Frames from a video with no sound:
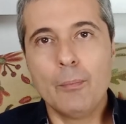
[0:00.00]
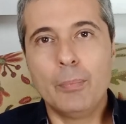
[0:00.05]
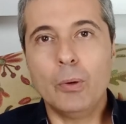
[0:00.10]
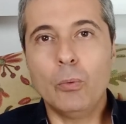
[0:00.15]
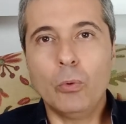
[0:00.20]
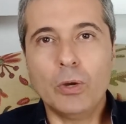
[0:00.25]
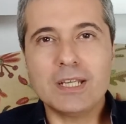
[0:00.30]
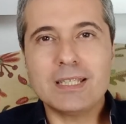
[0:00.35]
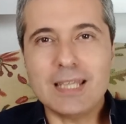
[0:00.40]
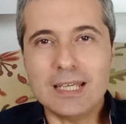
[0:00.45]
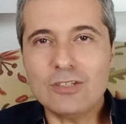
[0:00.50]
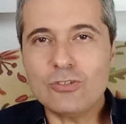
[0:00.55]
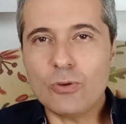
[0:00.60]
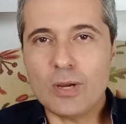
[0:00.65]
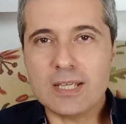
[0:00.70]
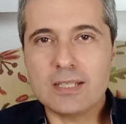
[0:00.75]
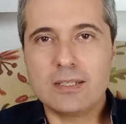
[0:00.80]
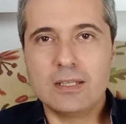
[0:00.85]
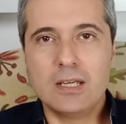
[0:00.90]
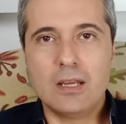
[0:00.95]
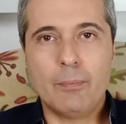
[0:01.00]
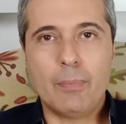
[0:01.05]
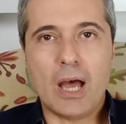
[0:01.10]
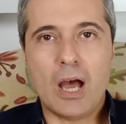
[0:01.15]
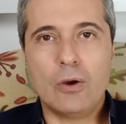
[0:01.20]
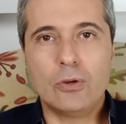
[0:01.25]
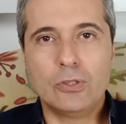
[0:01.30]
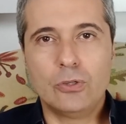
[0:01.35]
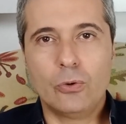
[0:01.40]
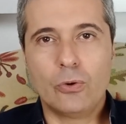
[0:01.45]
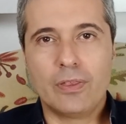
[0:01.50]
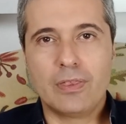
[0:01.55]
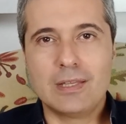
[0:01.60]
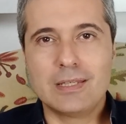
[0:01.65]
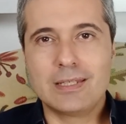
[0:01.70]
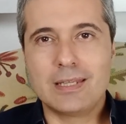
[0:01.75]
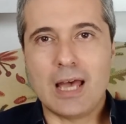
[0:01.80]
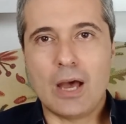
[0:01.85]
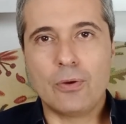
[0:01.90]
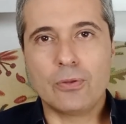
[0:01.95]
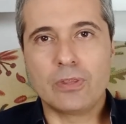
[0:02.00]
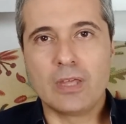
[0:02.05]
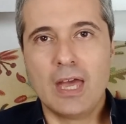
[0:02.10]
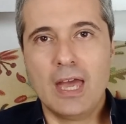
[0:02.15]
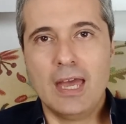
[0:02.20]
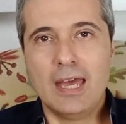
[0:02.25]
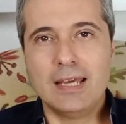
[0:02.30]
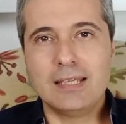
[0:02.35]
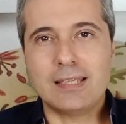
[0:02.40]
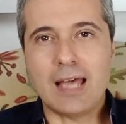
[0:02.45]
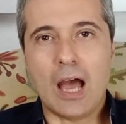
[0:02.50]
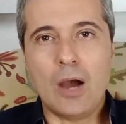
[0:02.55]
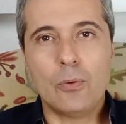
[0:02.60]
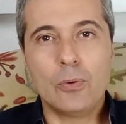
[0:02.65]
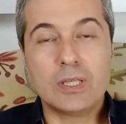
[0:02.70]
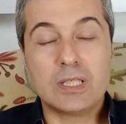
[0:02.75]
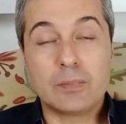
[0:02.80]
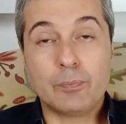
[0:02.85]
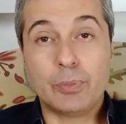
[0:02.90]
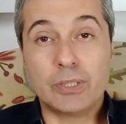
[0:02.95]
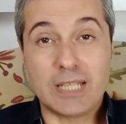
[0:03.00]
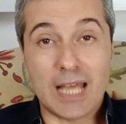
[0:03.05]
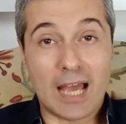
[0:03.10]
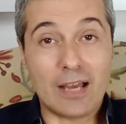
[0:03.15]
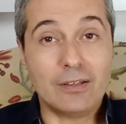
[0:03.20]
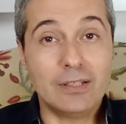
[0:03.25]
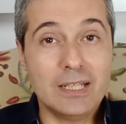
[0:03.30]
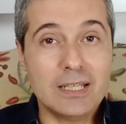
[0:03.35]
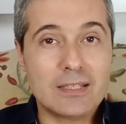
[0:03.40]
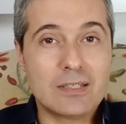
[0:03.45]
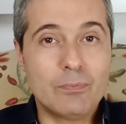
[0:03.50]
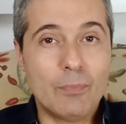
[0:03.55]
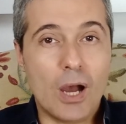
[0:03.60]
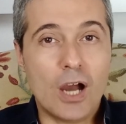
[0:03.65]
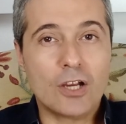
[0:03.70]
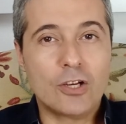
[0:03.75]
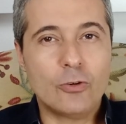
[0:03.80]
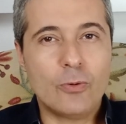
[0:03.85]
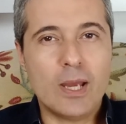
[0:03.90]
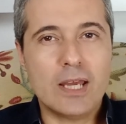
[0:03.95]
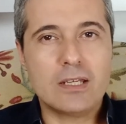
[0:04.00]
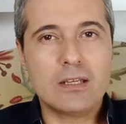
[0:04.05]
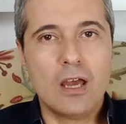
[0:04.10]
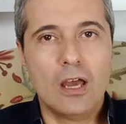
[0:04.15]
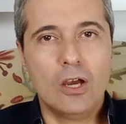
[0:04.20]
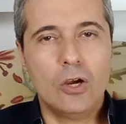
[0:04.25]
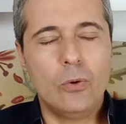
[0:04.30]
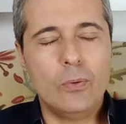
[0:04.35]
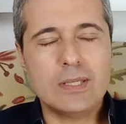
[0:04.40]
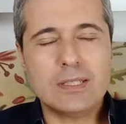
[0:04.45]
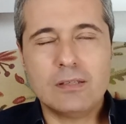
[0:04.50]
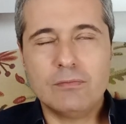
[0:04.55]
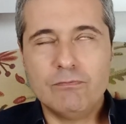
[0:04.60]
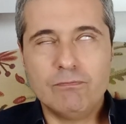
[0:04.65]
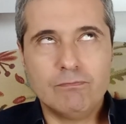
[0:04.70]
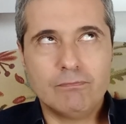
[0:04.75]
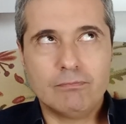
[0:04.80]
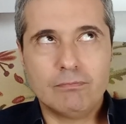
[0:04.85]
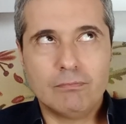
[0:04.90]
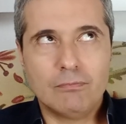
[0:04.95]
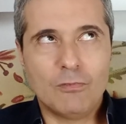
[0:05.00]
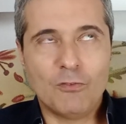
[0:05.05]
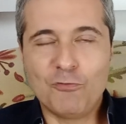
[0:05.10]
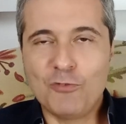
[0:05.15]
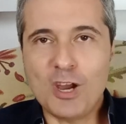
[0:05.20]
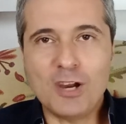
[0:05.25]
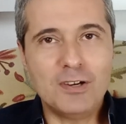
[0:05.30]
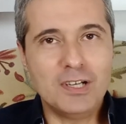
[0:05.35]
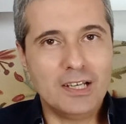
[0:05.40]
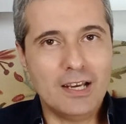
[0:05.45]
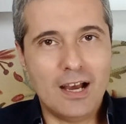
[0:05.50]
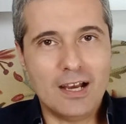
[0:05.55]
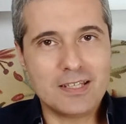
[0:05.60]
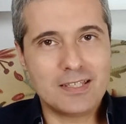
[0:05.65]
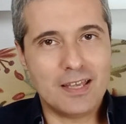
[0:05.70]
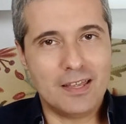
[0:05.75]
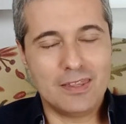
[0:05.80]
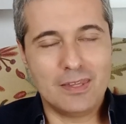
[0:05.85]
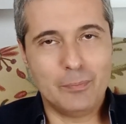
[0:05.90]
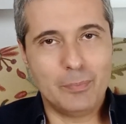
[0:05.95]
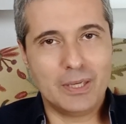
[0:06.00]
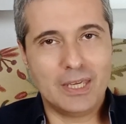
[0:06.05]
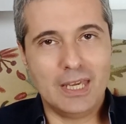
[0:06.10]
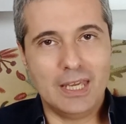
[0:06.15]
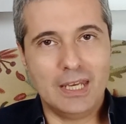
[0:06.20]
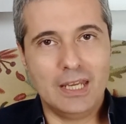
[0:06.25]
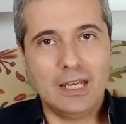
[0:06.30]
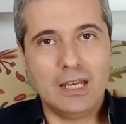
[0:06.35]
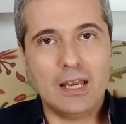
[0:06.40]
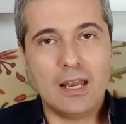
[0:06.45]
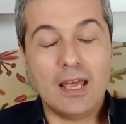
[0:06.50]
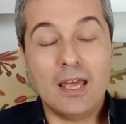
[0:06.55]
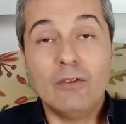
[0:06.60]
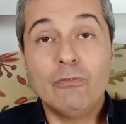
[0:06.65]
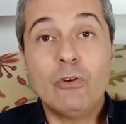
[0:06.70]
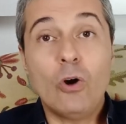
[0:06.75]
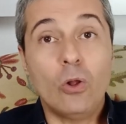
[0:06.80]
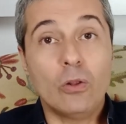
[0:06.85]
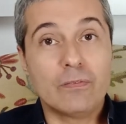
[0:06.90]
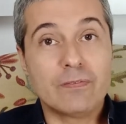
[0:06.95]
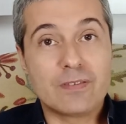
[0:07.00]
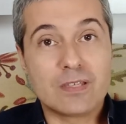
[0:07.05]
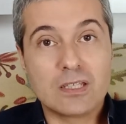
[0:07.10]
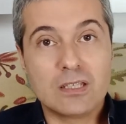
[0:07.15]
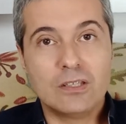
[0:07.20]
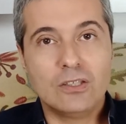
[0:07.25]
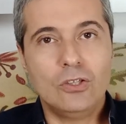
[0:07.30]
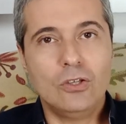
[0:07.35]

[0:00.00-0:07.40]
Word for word: But what is interesting about North and South is how its protagonist, Margaret, who isn't very nice at the beginning evolves.